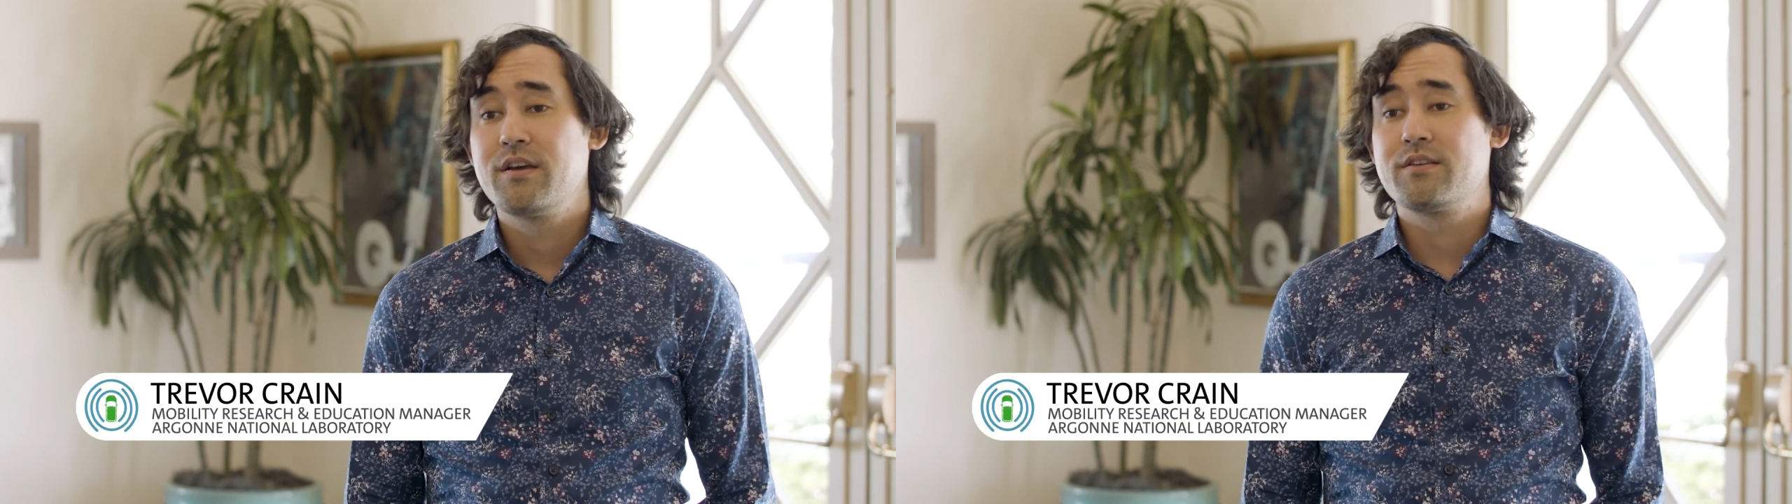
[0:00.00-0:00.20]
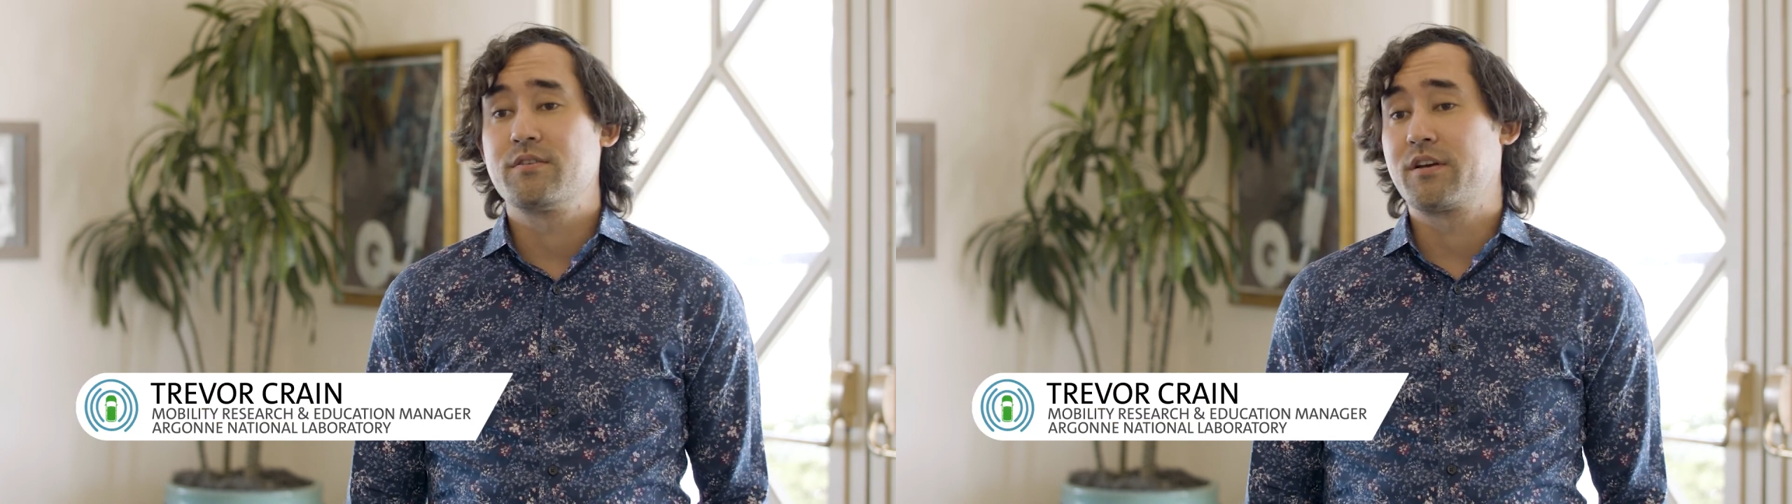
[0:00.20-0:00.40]

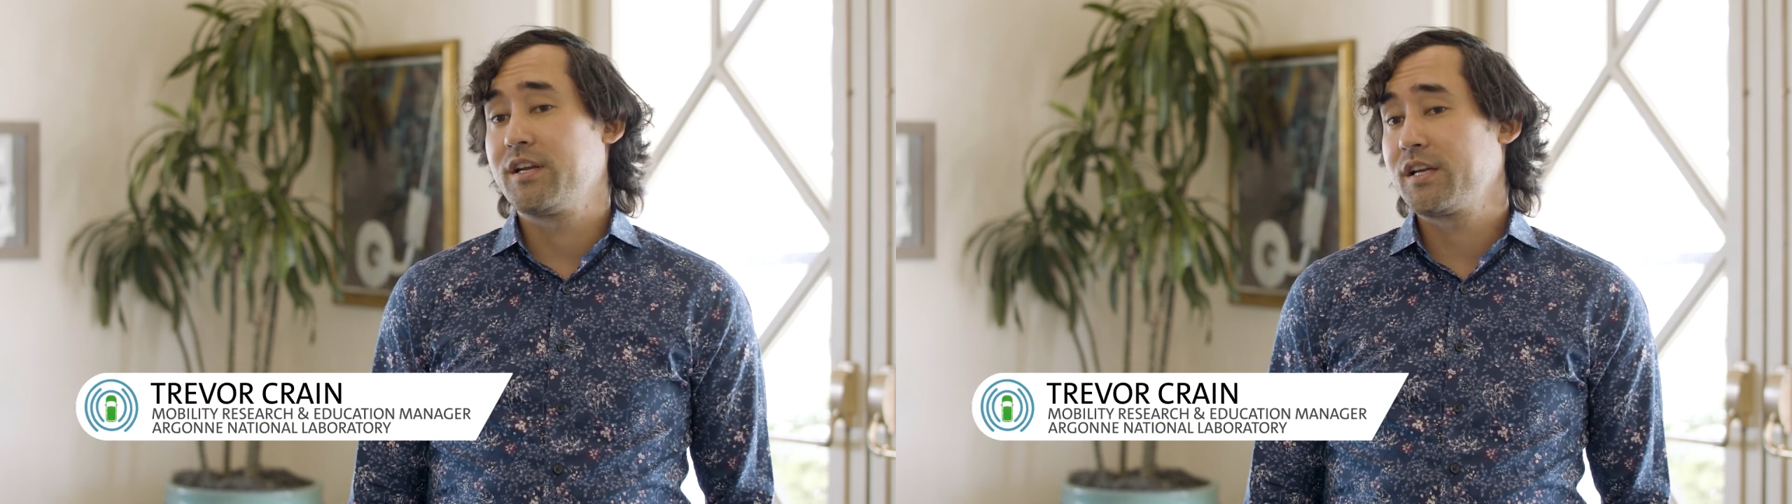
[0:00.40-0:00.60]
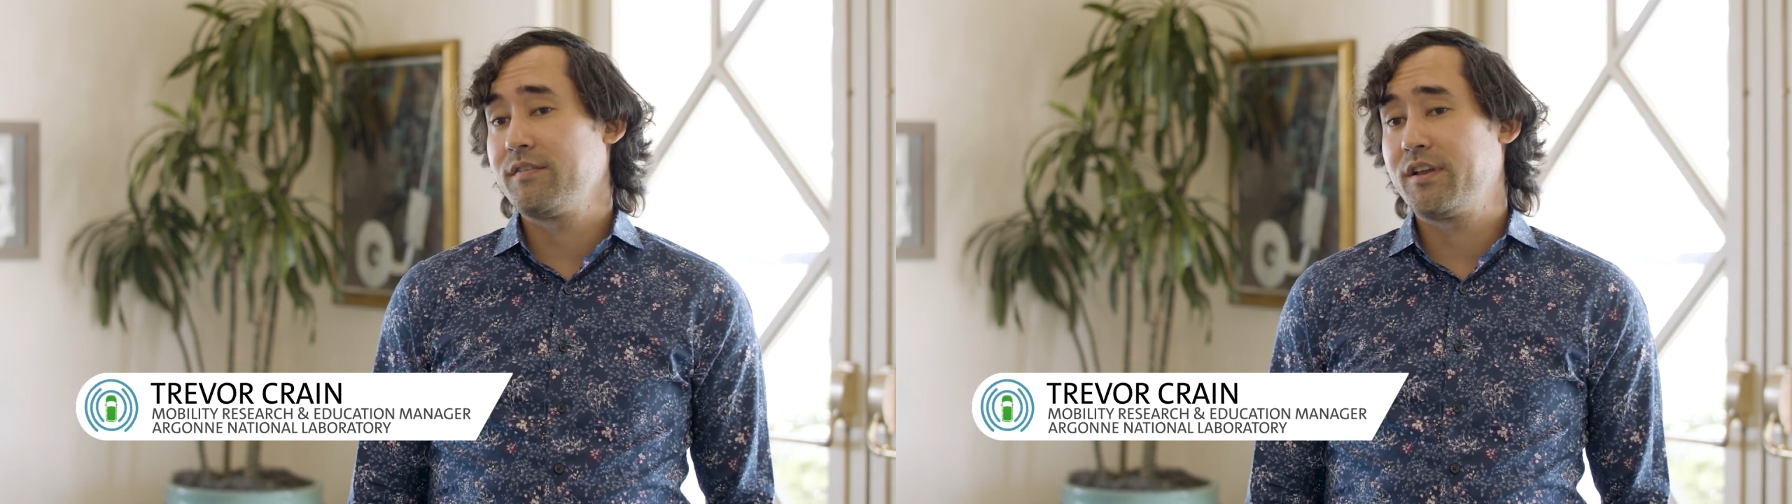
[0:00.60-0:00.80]
So
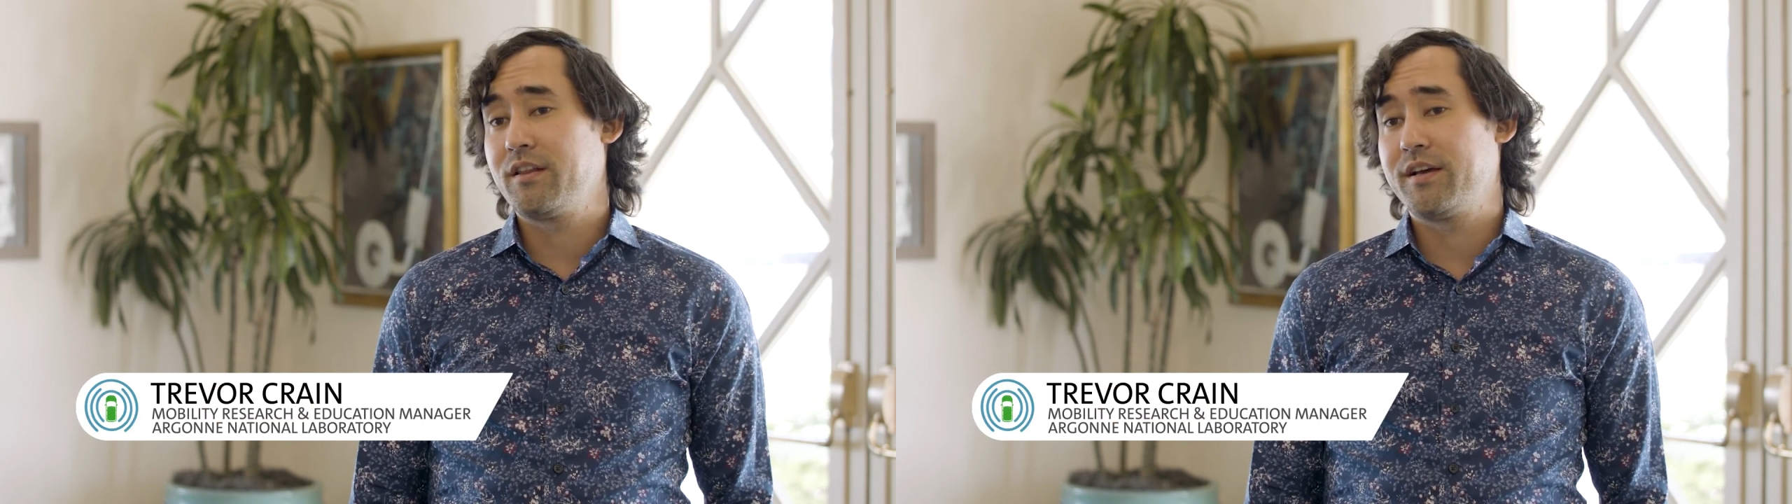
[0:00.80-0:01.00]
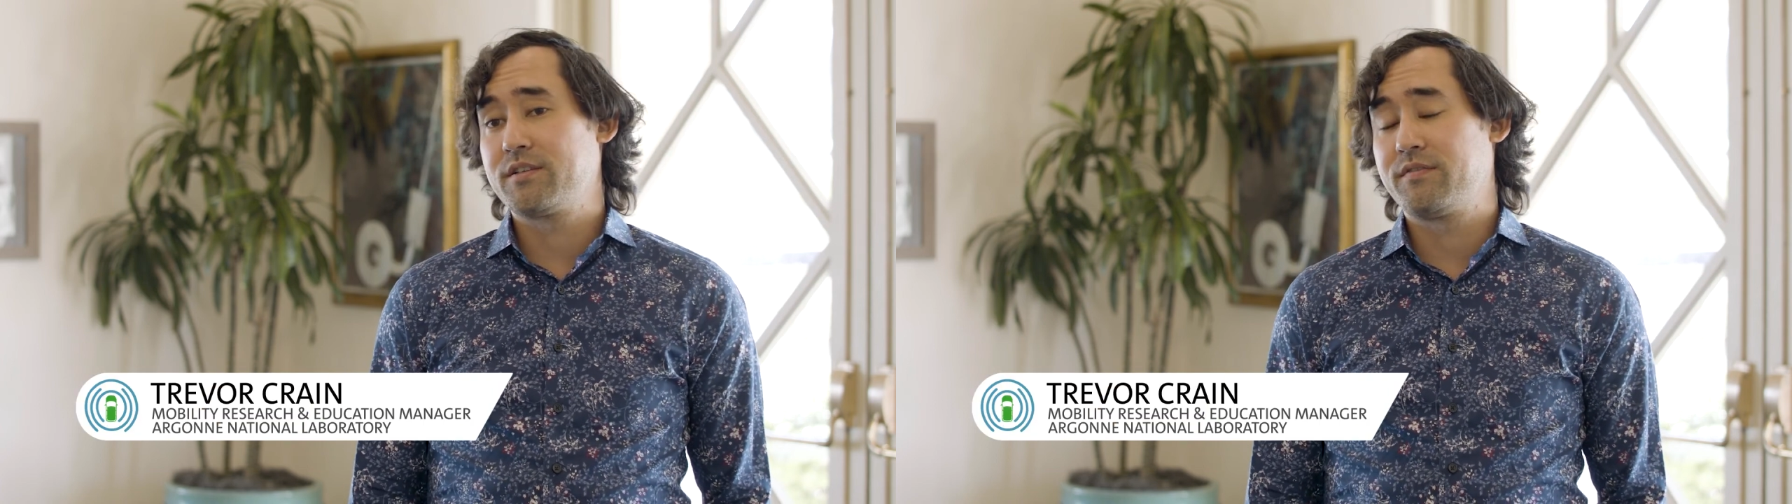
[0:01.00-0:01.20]
connectivity
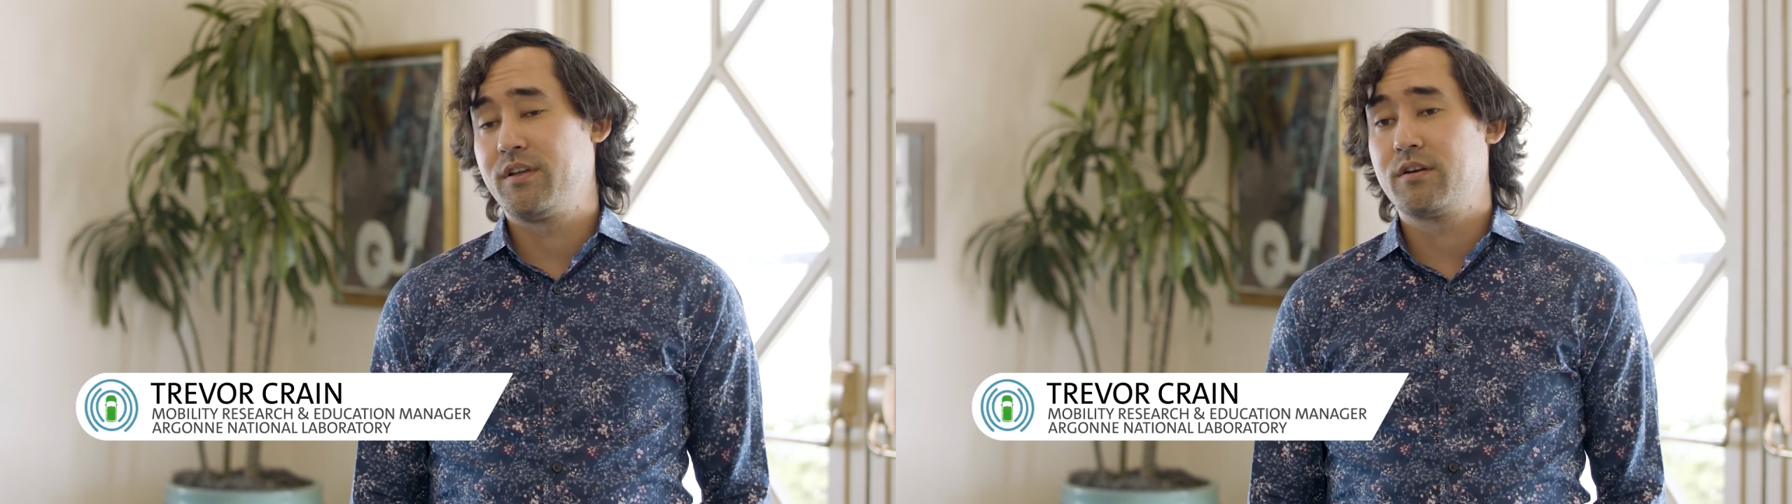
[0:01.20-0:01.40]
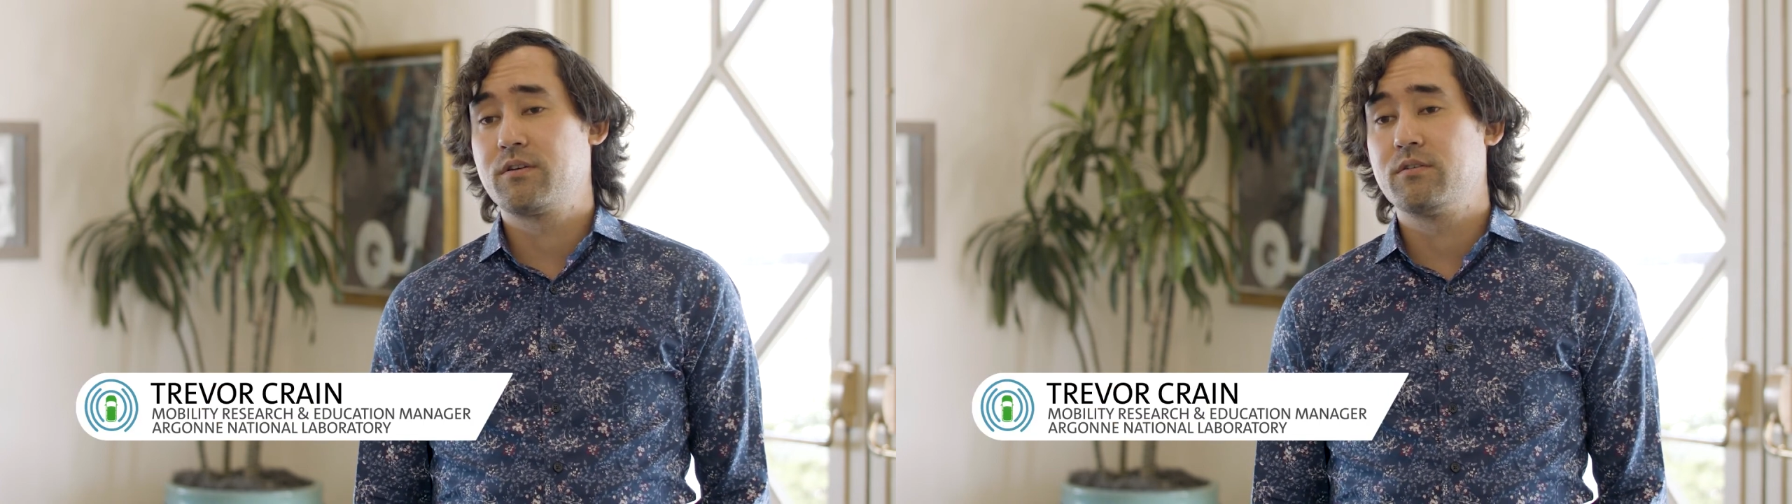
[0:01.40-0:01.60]
allows
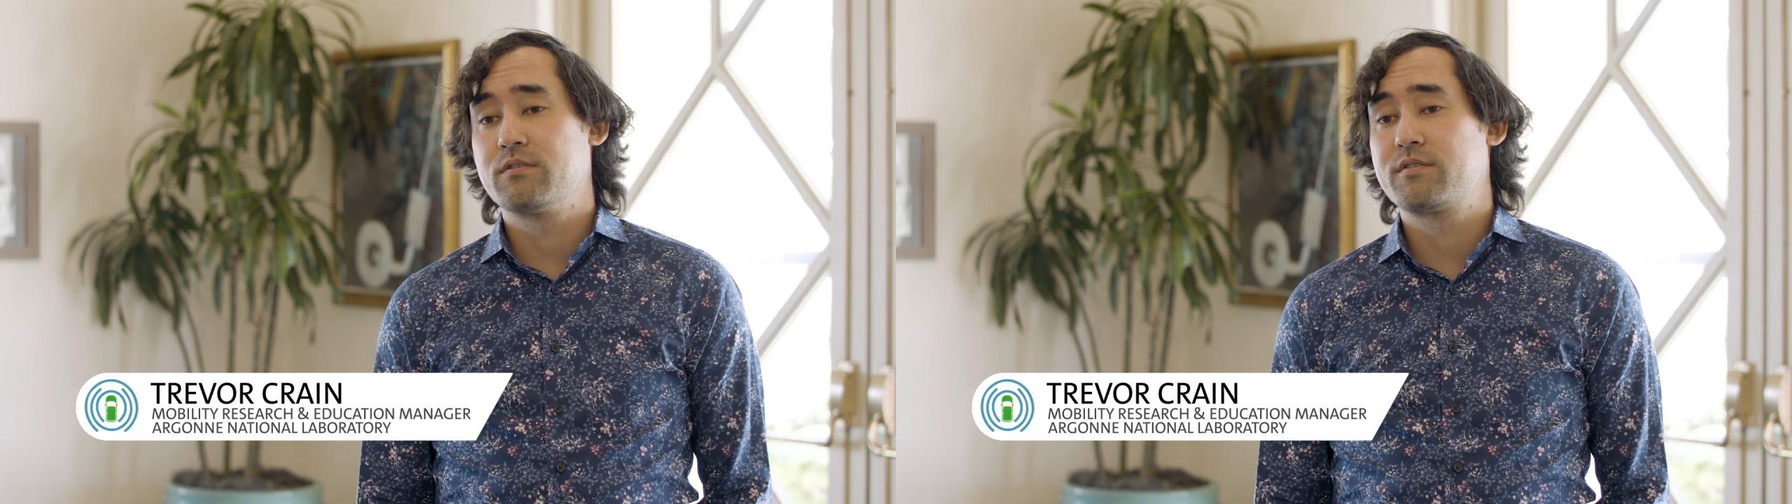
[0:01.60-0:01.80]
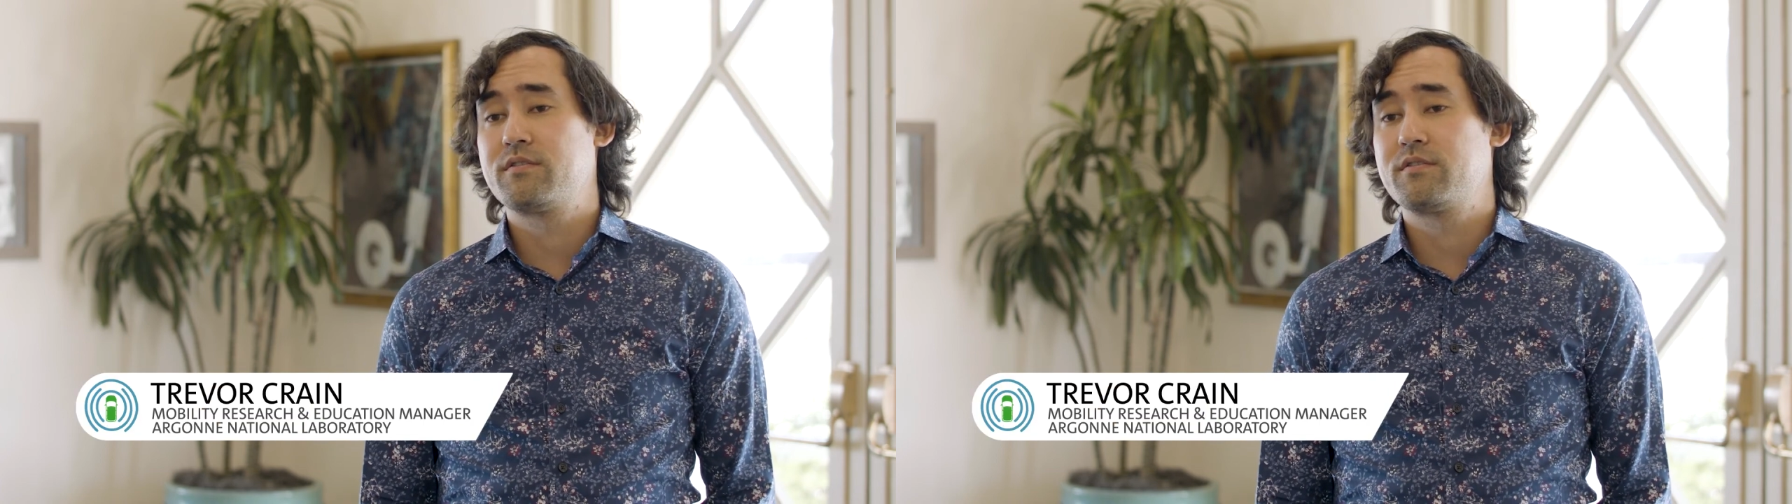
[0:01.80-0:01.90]
vehicles